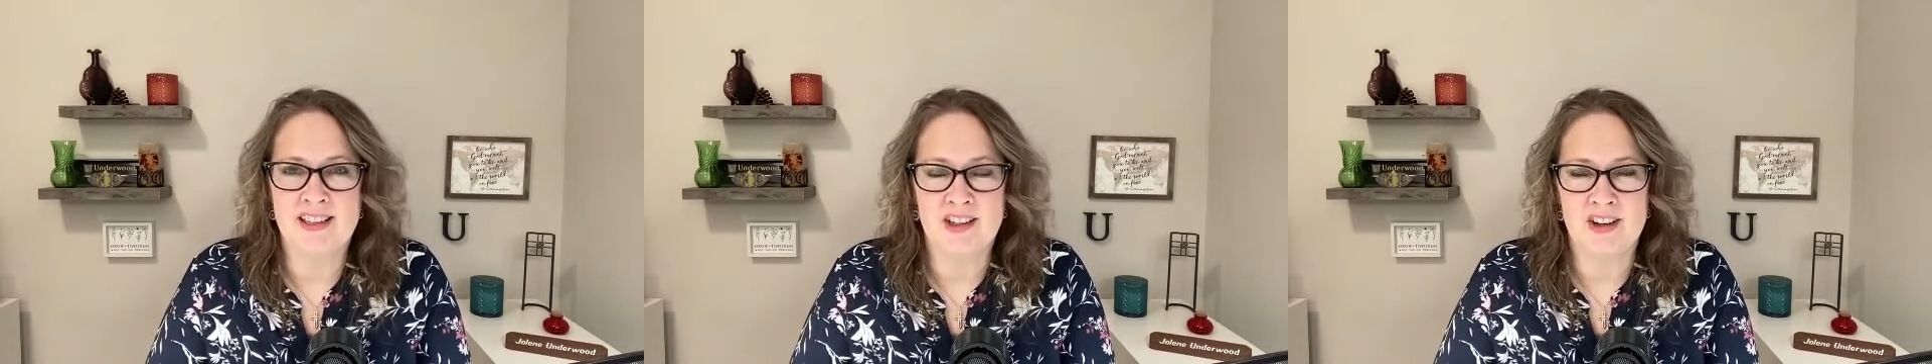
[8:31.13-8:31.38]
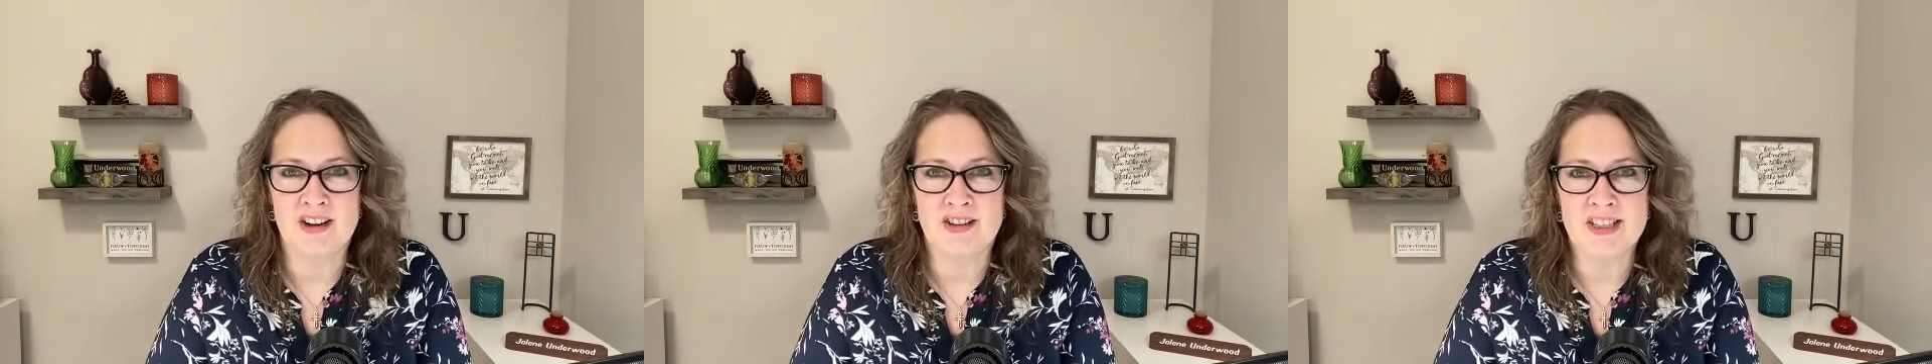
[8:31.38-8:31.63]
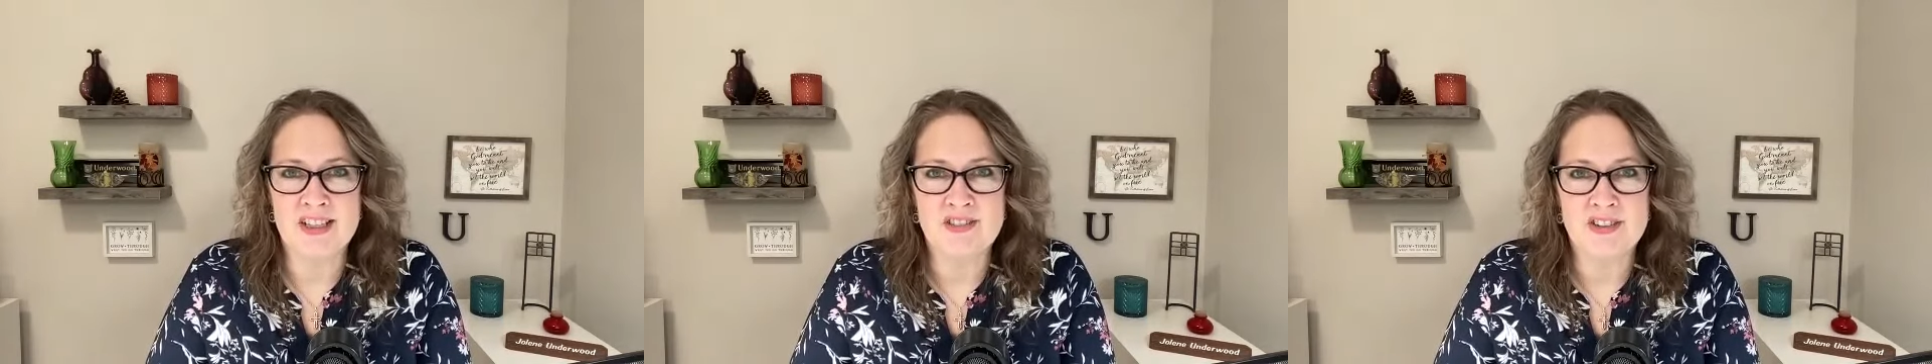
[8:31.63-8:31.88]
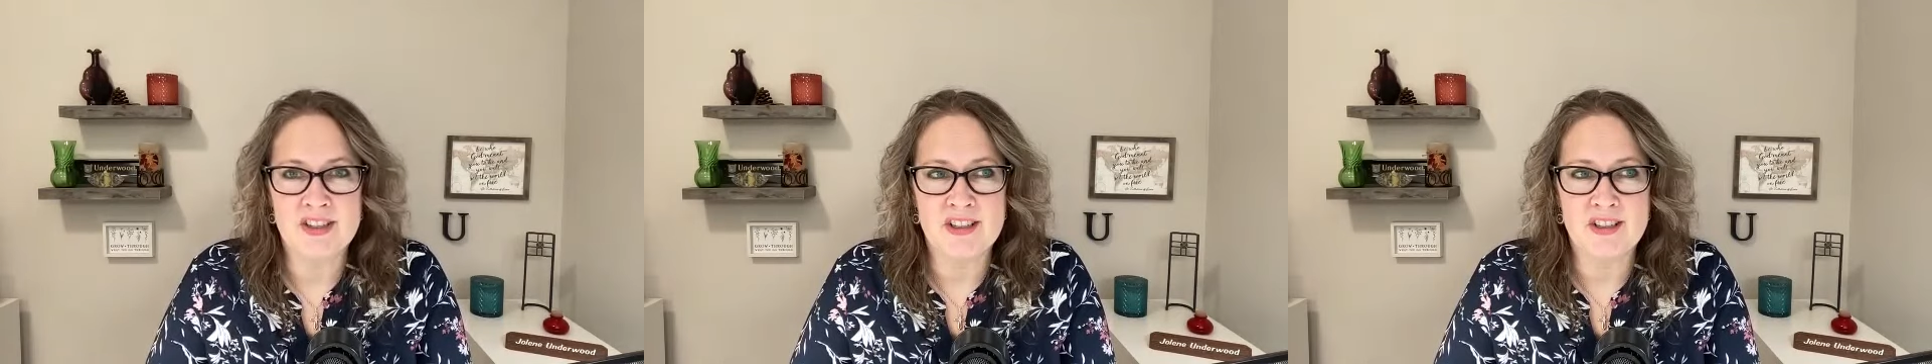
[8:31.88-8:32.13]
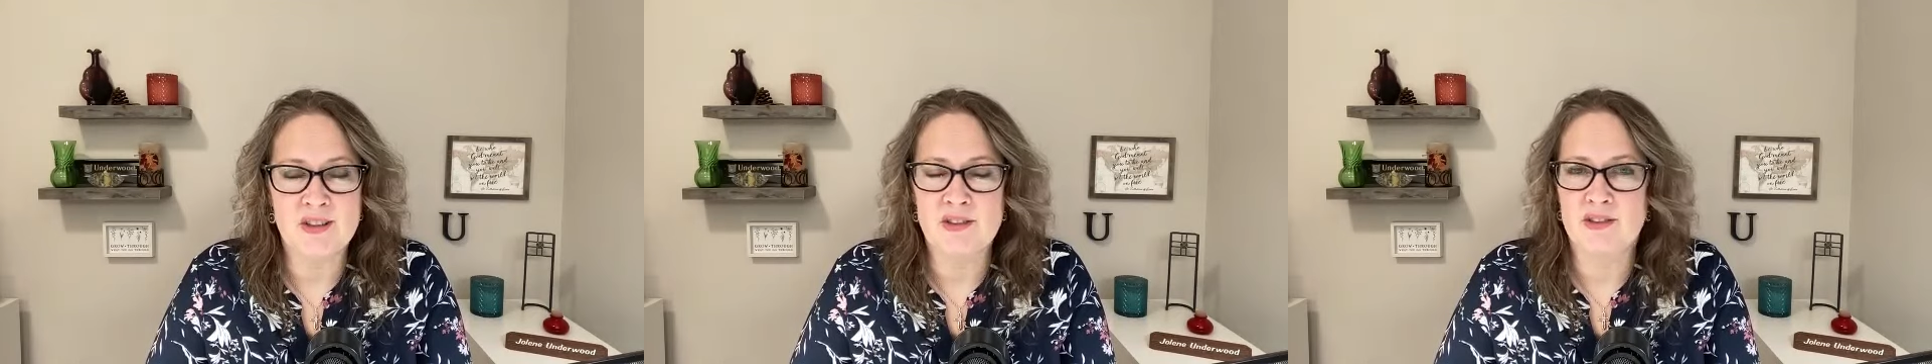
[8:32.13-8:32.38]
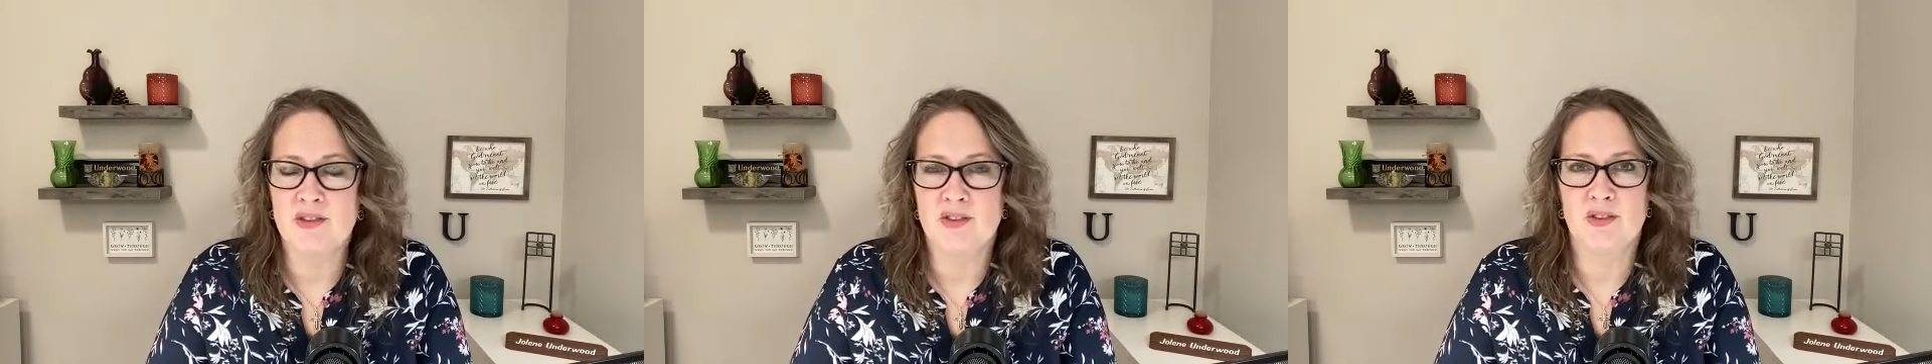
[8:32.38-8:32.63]
and grounding for you,
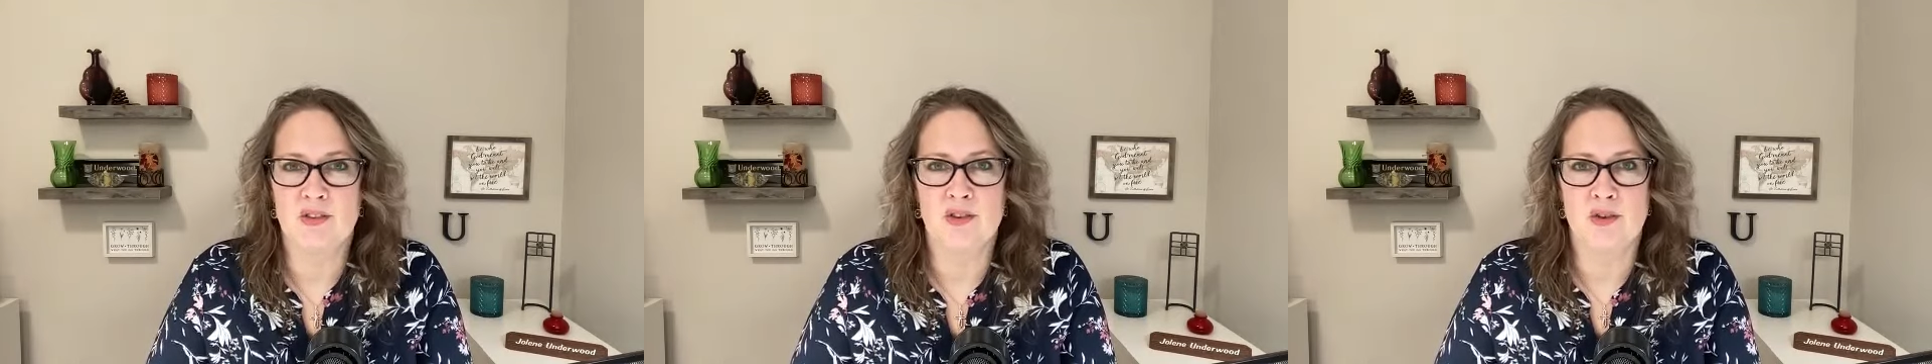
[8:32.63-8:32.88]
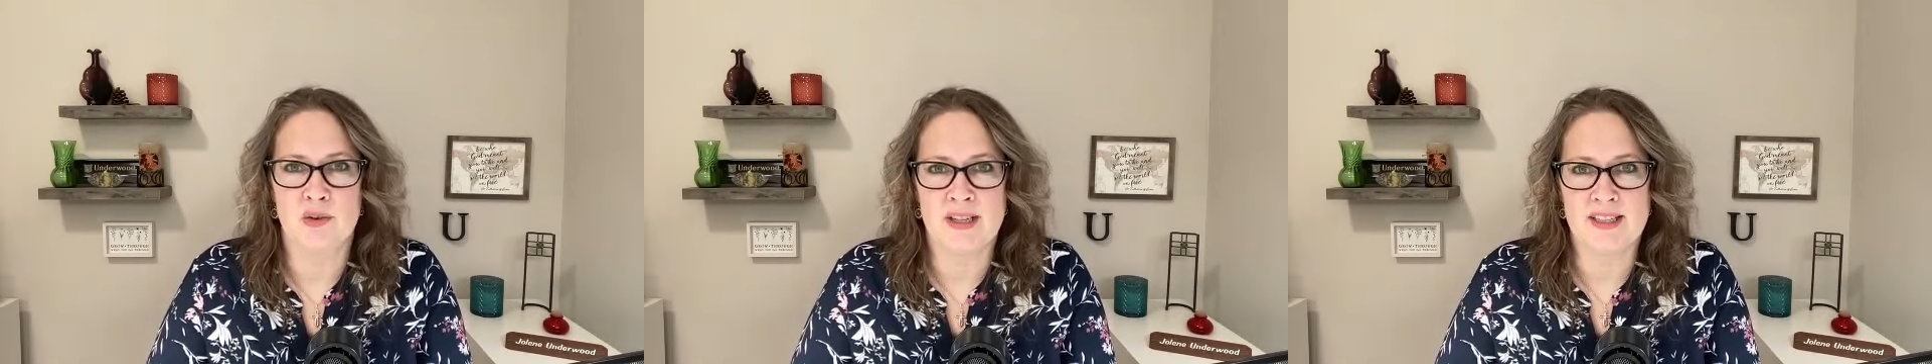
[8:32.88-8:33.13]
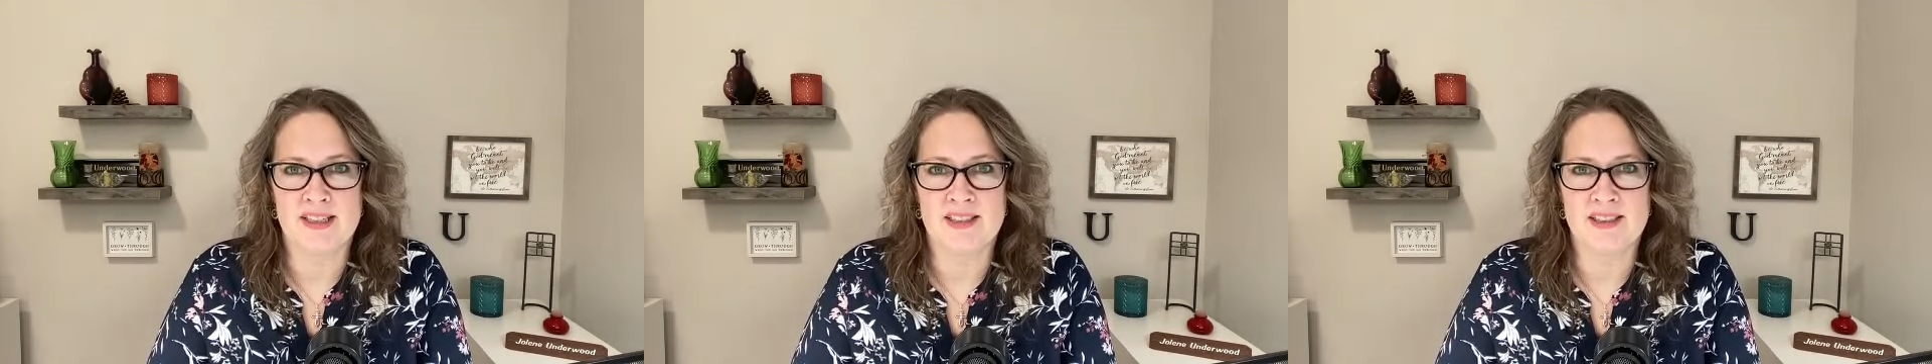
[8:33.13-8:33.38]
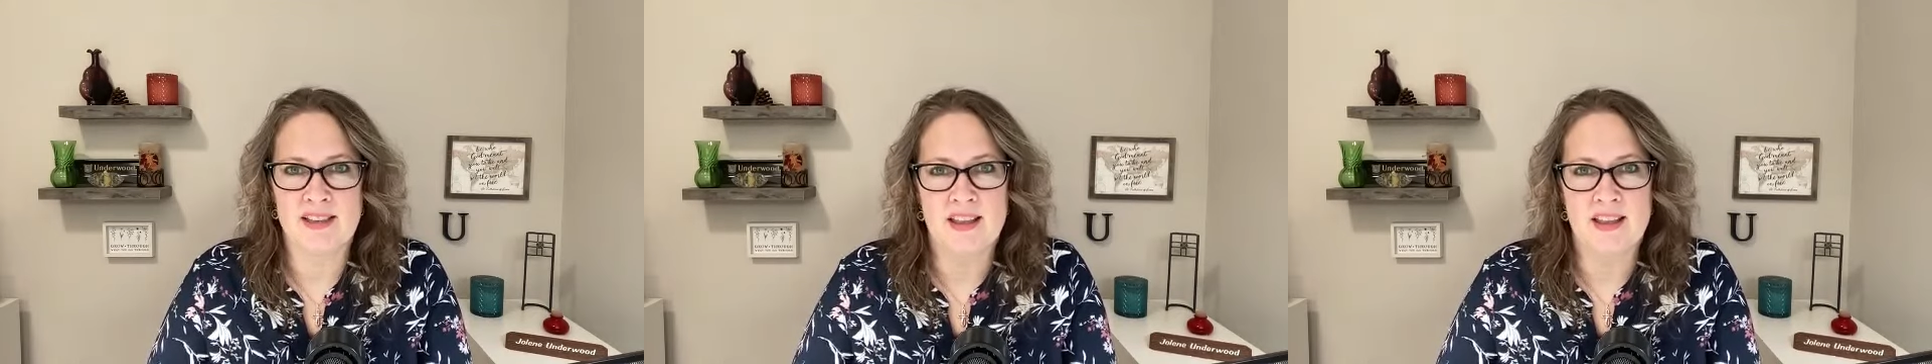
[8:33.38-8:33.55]
great.